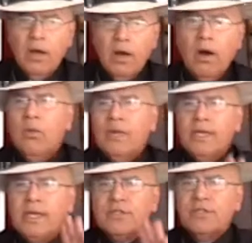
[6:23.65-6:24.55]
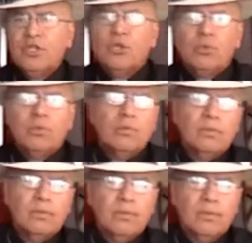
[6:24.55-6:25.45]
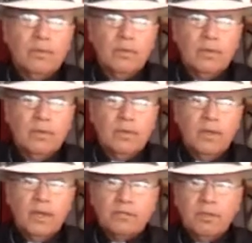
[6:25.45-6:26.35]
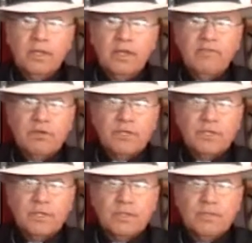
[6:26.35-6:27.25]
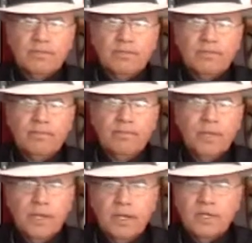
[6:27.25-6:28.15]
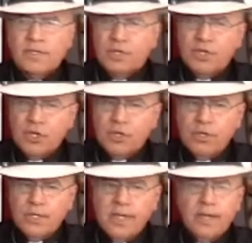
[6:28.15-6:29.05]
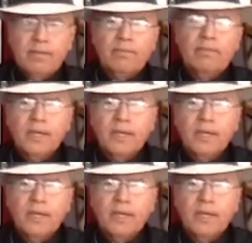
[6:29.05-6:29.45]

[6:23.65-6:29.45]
All we need to do as believers is to turn to him.